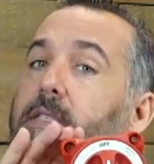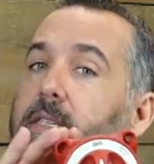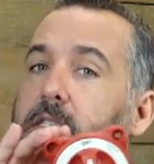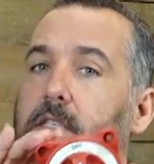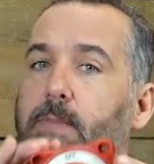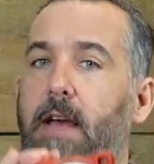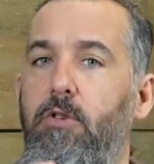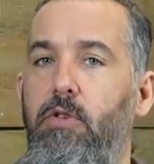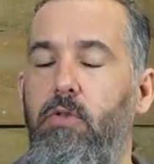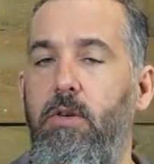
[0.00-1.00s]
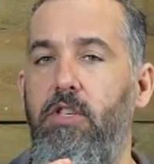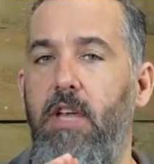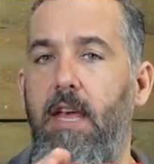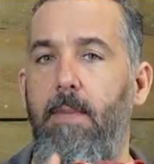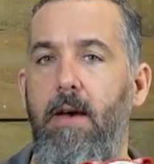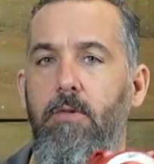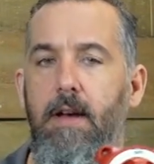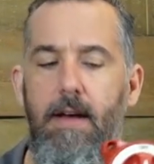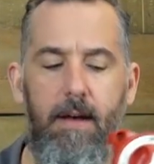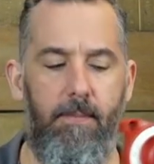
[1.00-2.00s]
since this battery switch came out,
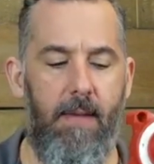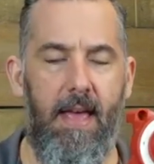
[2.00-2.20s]
um,